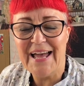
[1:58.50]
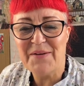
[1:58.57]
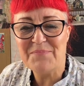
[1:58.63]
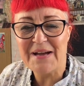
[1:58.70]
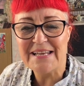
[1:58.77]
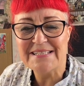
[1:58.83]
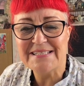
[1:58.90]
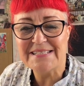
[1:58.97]

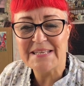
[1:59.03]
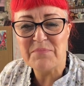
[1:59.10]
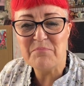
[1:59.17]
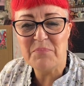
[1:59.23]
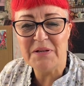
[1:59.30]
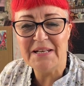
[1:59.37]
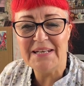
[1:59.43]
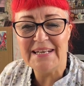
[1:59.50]
My
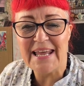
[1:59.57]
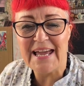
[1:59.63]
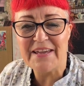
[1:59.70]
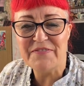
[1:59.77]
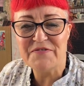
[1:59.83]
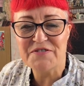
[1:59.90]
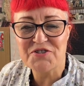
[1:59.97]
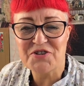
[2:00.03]
simple
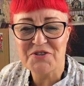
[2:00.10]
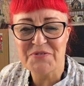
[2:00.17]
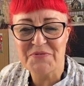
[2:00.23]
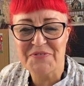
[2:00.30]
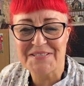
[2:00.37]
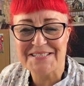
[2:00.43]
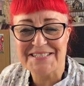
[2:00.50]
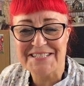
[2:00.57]
life
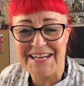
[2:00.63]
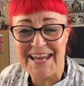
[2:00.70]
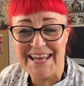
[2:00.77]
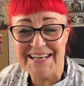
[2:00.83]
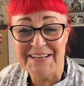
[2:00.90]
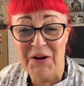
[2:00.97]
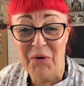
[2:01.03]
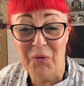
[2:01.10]
truths,
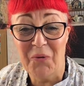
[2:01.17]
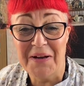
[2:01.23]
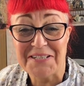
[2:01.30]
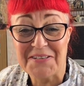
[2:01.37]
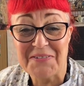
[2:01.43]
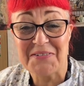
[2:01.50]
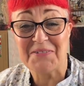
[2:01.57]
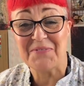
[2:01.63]
Jen. Oh, I
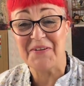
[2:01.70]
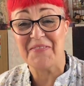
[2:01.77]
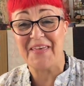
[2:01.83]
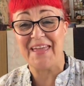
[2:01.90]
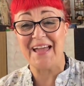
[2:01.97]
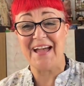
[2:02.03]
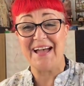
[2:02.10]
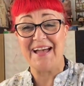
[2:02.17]
don't know what
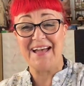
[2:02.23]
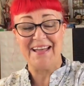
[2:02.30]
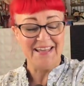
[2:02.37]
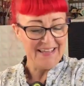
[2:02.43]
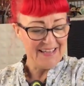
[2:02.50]
they are.